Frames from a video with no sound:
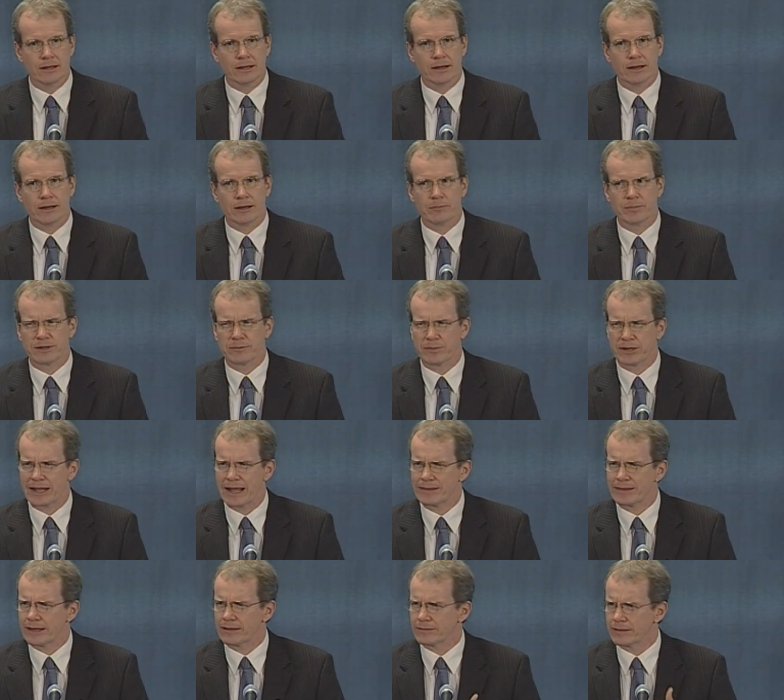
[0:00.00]
uh, but, but he
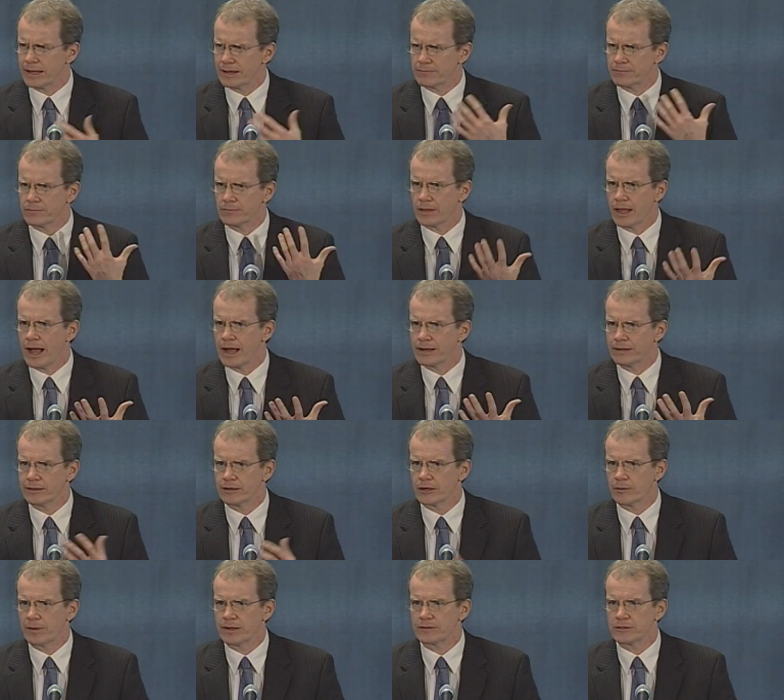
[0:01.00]
had that, that line in
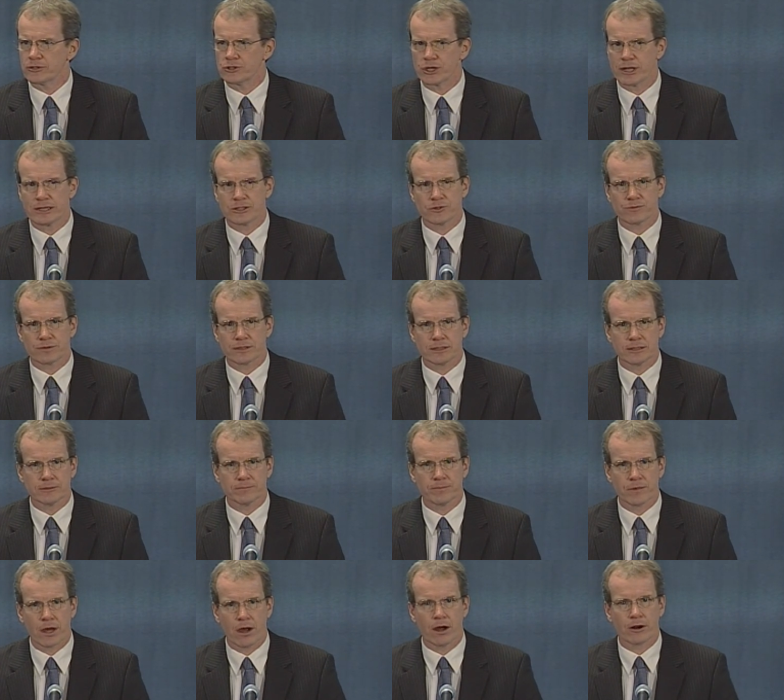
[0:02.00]
there about the Janesville
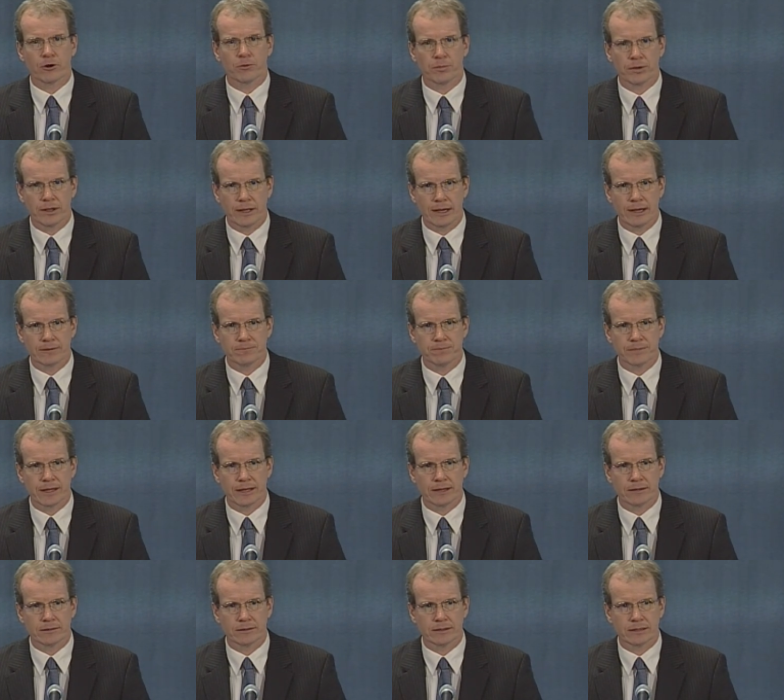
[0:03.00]
auto plant,
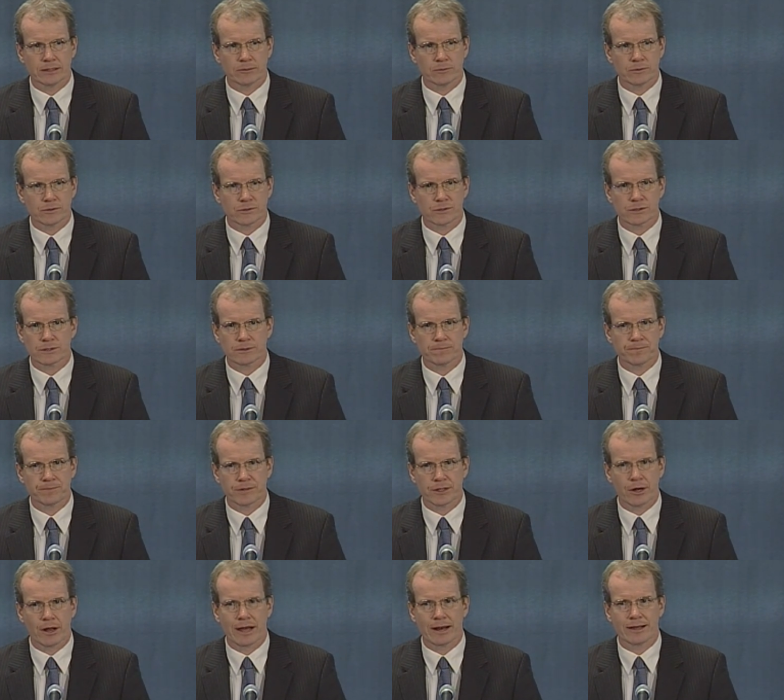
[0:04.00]
and it, it was,
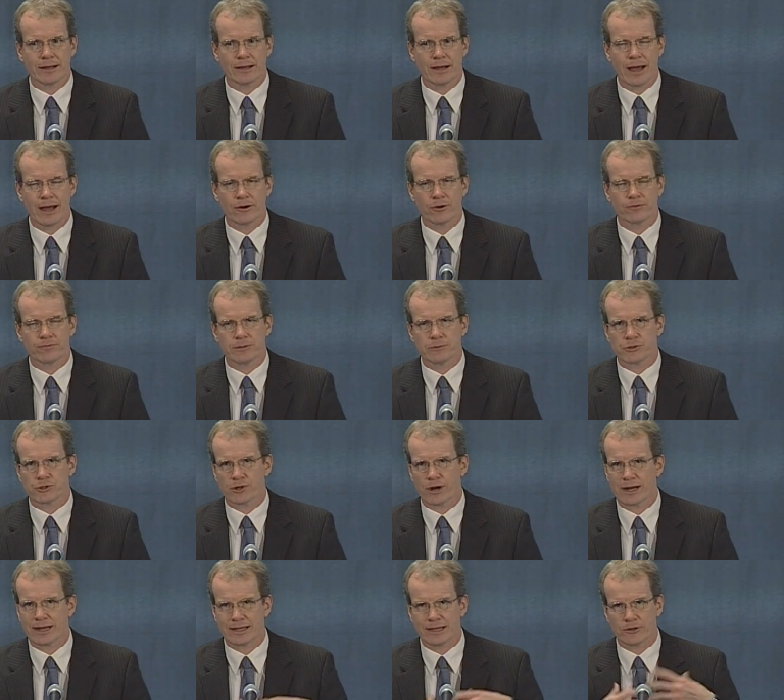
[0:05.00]
you know, I, I don't know if he was
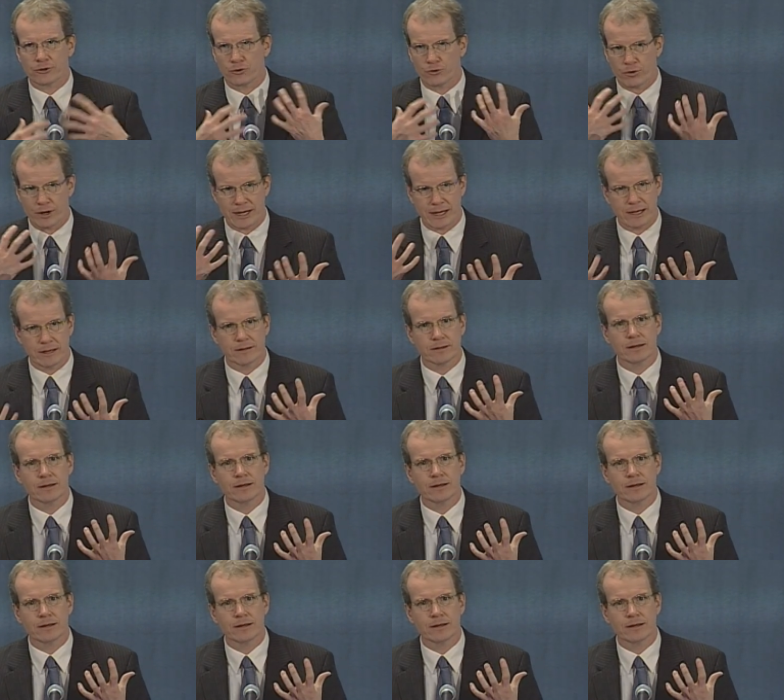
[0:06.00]
trying to get greedy